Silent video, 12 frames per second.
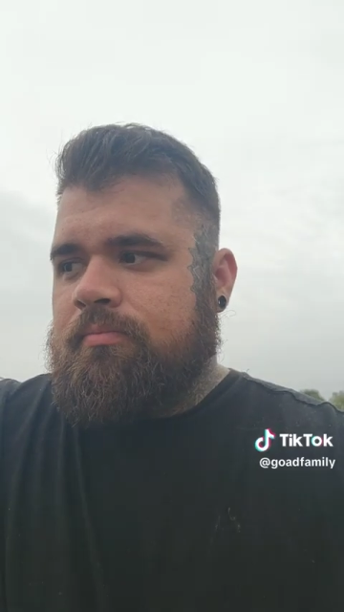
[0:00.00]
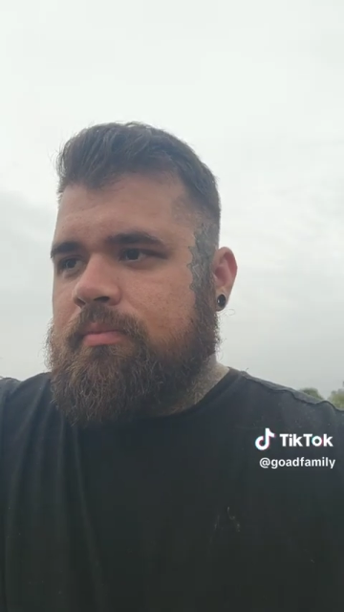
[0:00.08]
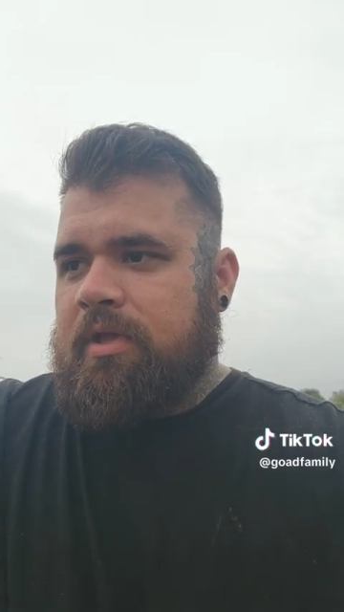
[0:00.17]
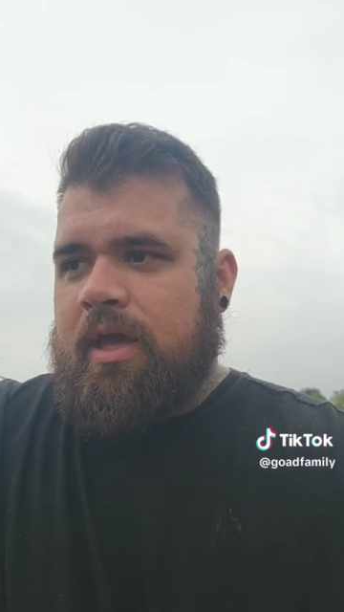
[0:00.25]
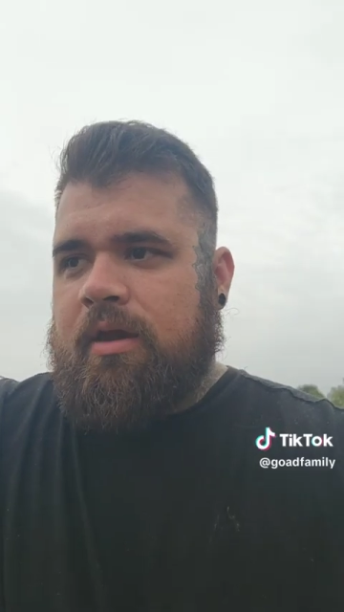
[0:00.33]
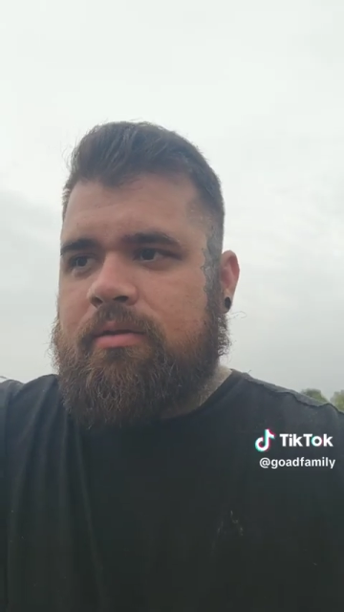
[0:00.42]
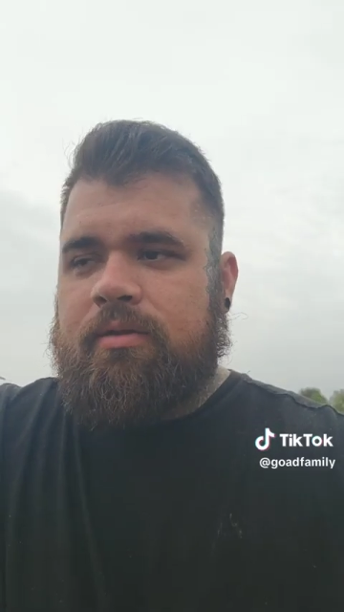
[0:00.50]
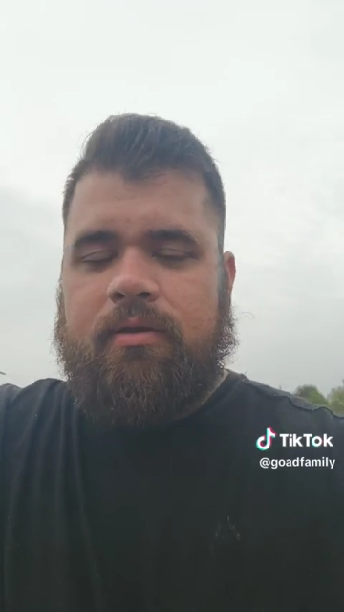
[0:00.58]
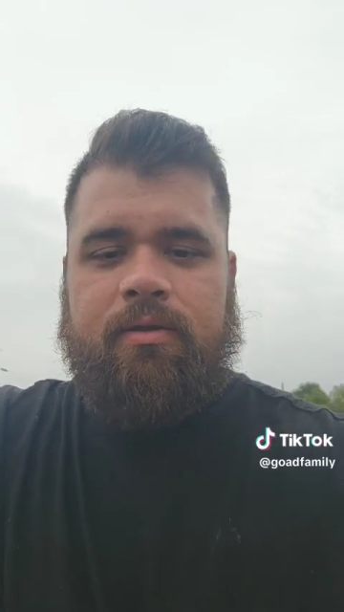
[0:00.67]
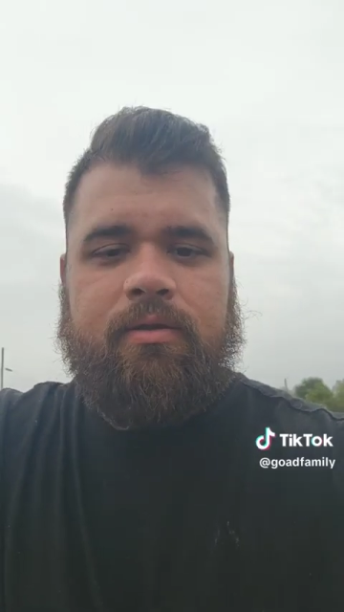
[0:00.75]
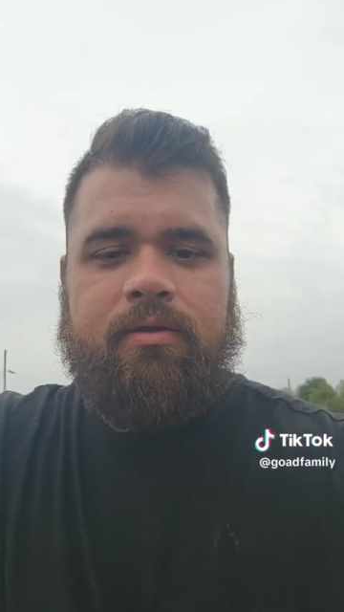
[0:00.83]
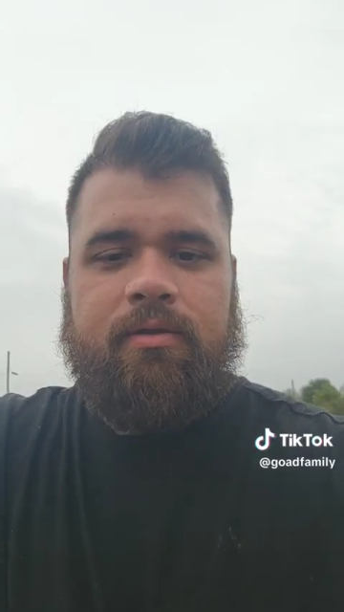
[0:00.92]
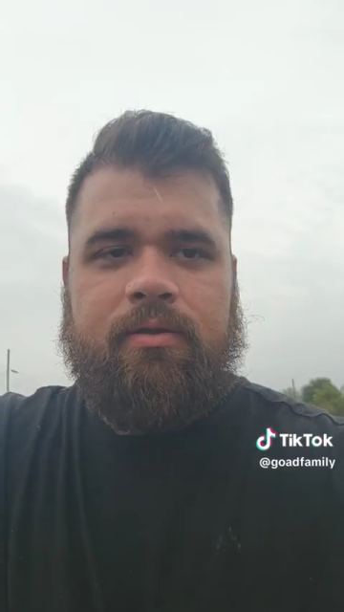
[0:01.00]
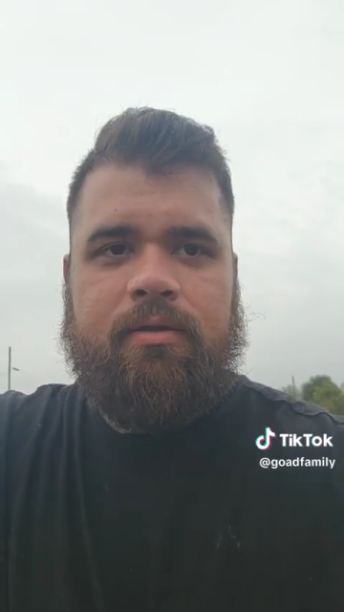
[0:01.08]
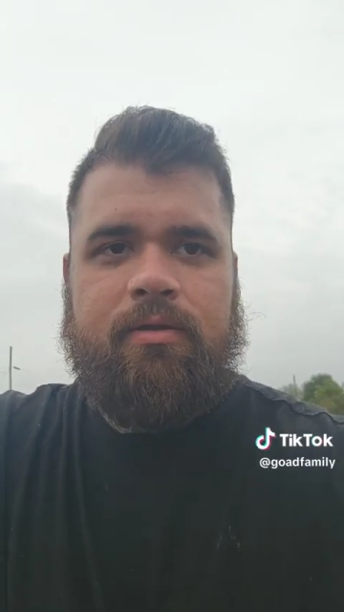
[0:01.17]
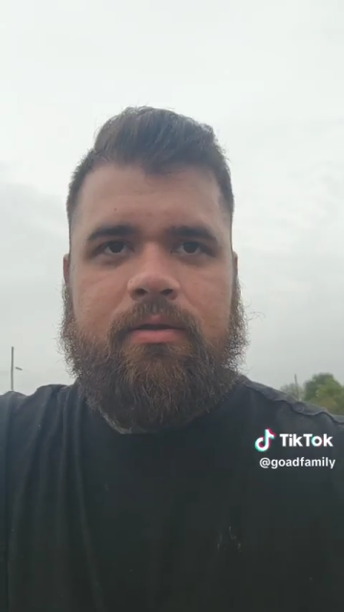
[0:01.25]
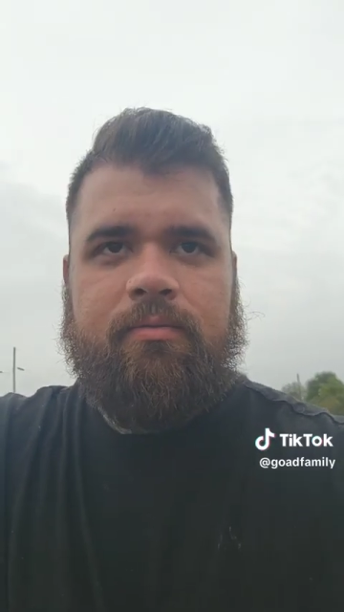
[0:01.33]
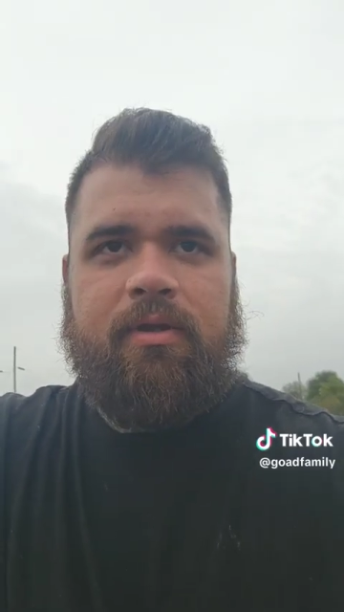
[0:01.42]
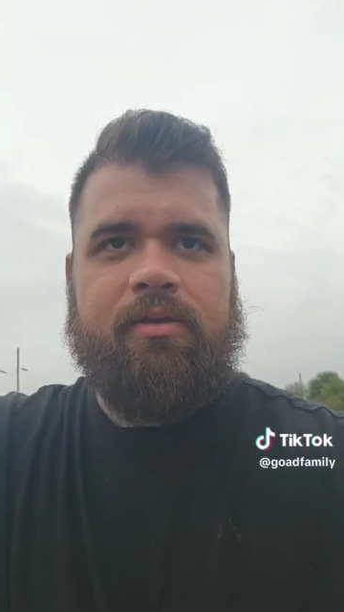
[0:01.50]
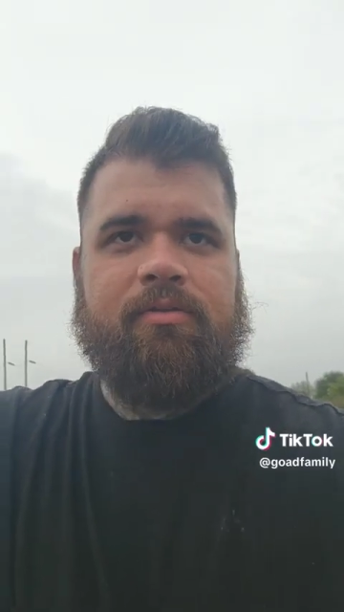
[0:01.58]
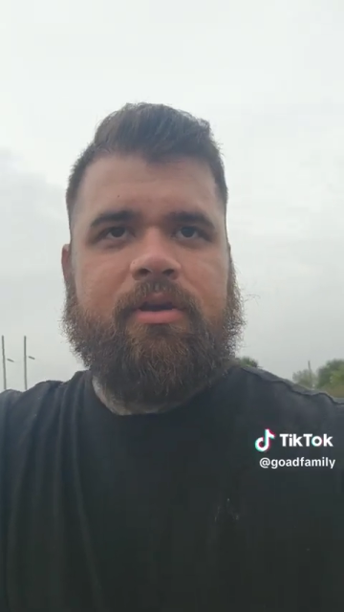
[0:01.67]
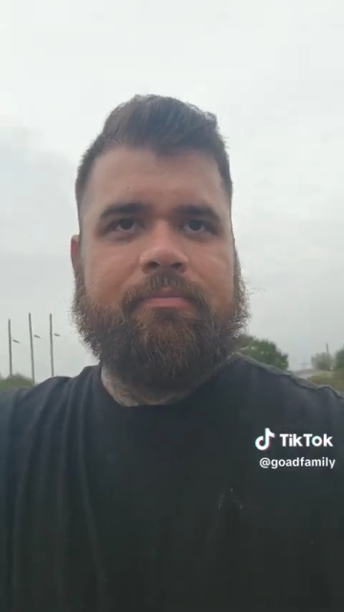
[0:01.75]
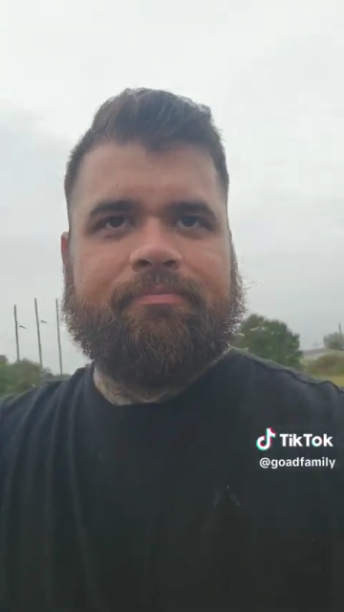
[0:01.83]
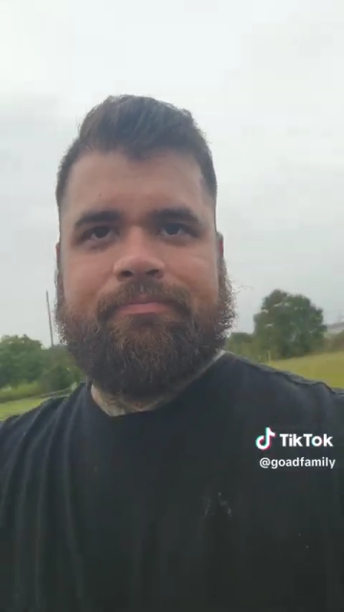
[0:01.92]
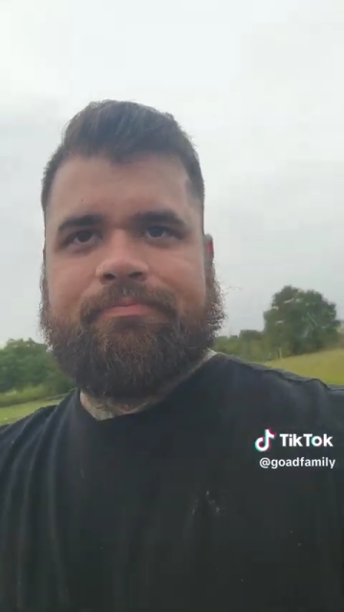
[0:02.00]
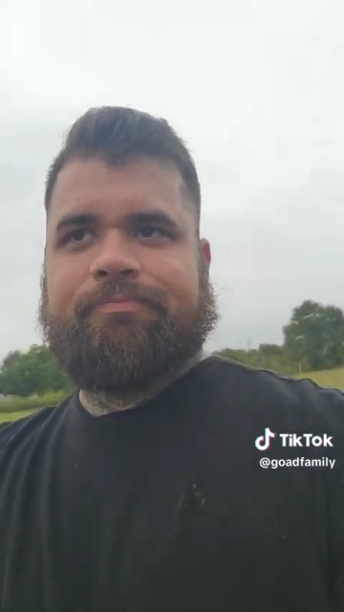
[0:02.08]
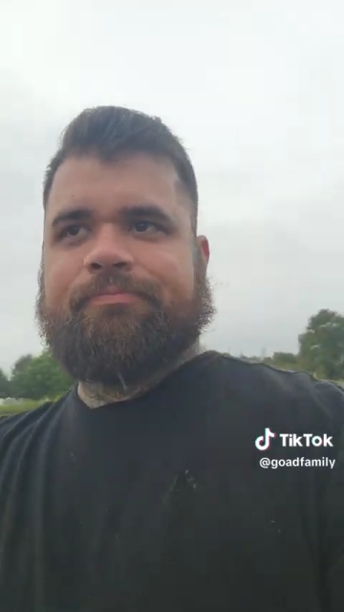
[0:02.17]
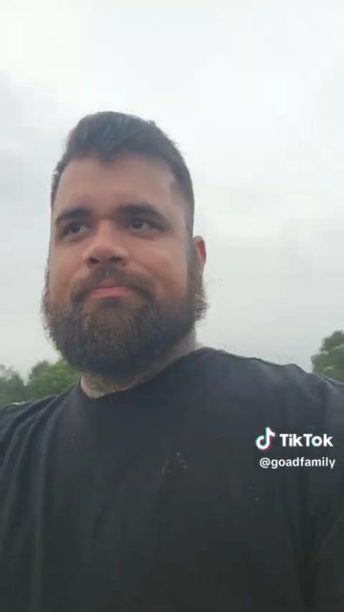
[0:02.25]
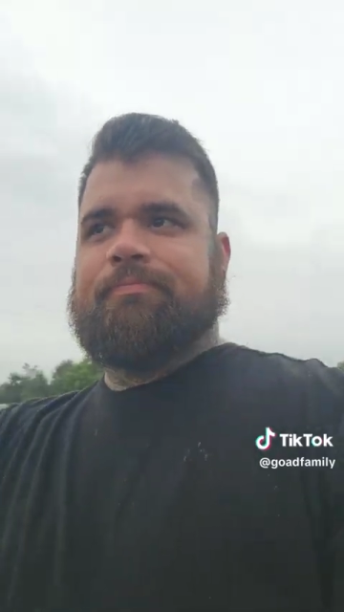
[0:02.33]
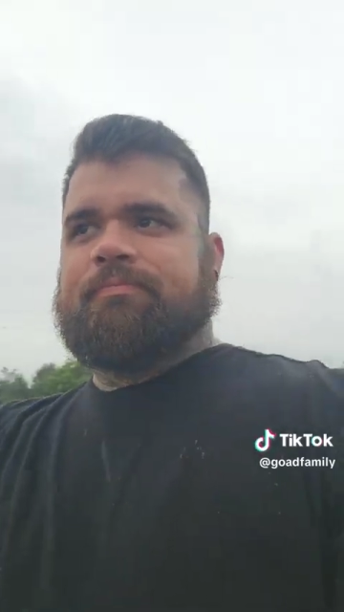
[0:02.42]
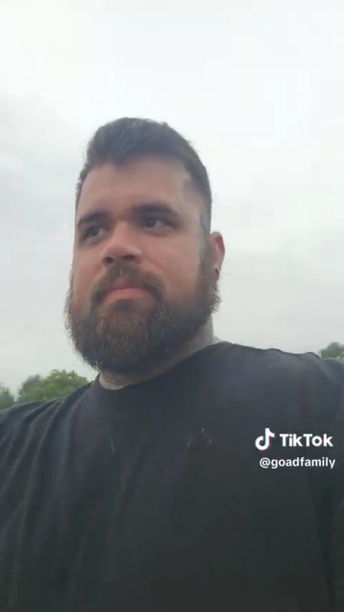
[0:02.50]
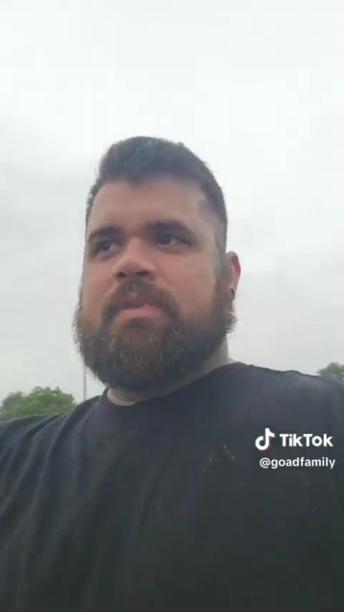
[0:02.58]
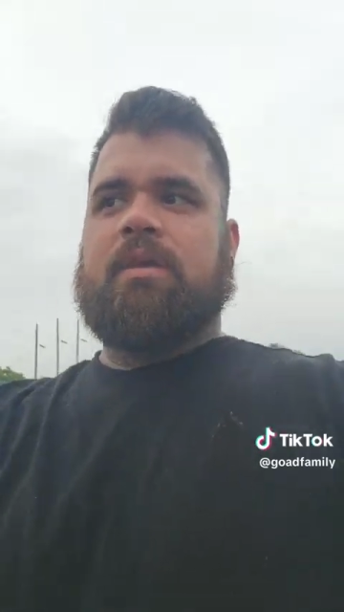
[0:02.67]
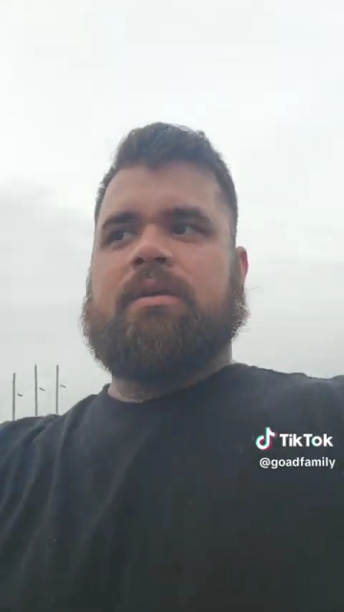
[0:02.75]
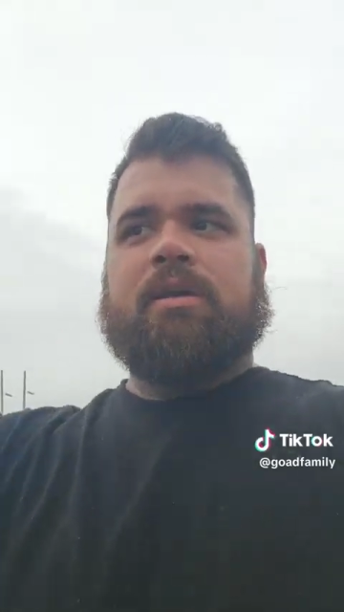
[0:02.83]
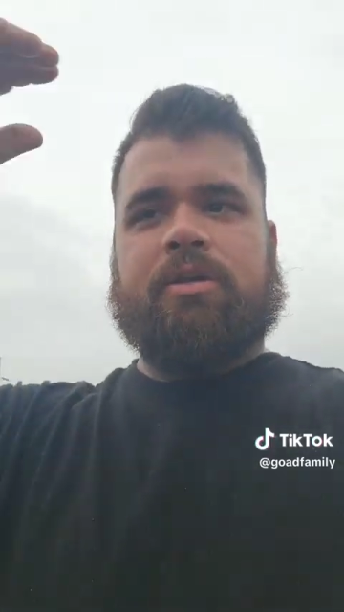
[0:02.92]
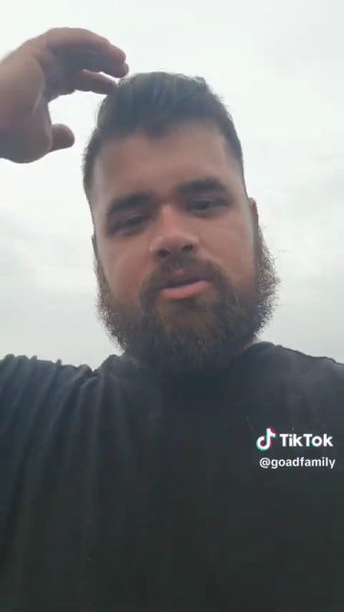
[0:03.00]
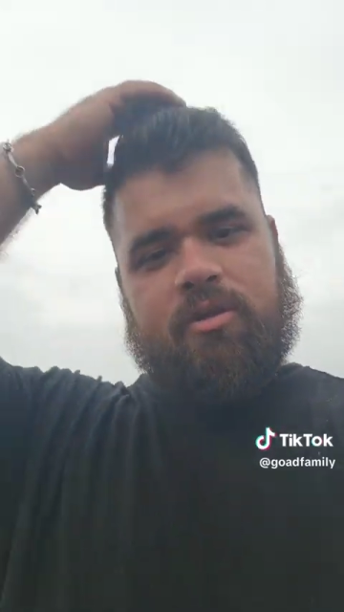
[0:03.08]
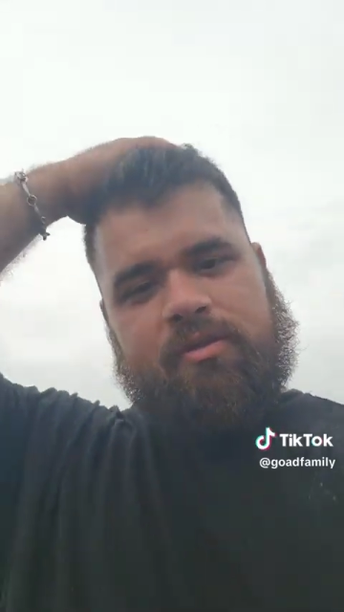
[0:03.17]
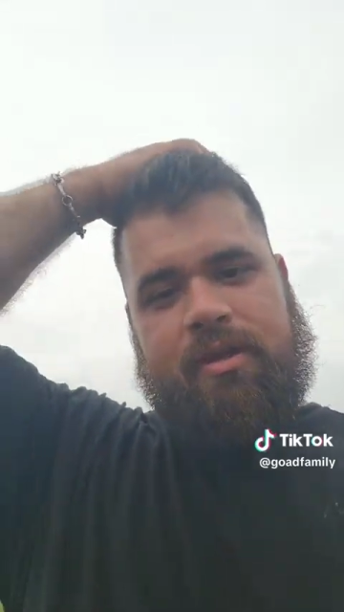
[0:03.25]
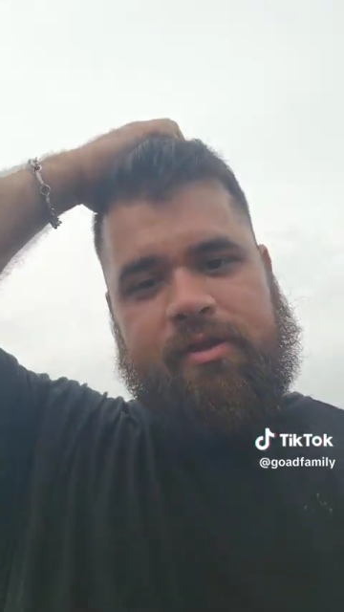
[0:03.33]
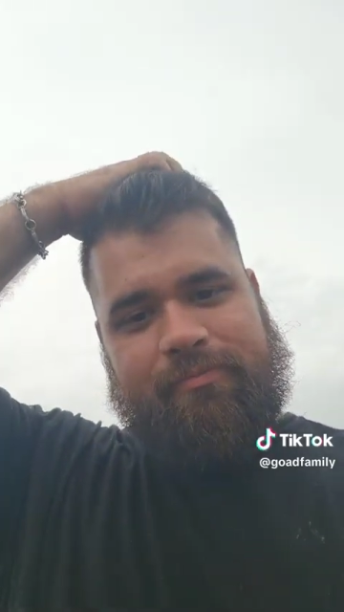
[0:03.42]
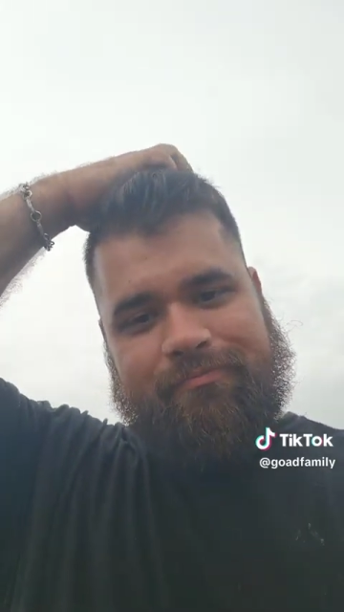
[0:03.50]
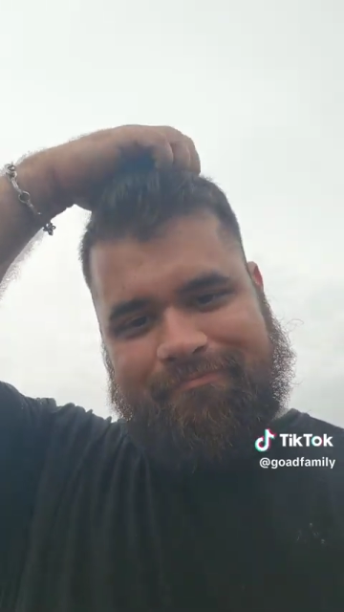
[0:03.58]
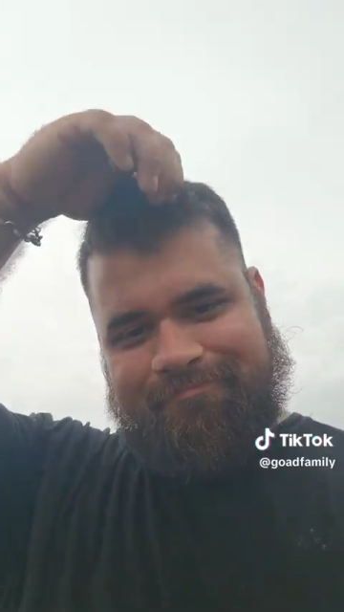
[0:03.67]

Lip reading: yeah. Like I say, catch y'all on the next one.